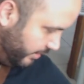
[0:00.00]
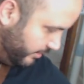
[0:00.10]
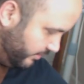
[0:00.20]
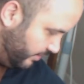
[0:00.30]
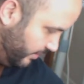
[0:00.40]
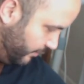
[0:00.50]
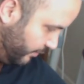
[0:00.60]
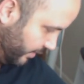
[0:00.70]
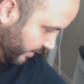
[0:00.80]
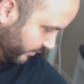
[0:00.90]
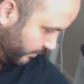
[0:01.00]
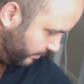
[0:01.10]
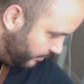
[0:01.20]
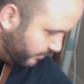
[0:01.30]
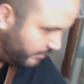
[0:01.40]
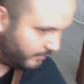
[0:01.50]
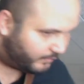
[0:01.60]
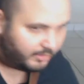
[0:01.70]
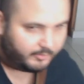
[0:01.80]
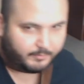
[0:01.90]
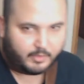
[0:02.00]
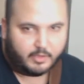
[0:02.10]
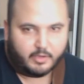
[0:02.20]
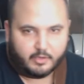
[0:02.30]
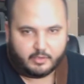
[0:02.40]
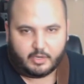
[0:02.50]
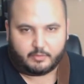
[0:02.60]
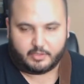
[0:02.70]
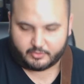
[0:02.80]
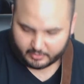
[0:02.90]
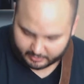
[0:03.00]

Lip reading: it just gives you an extra boost in volume. Now I'm going to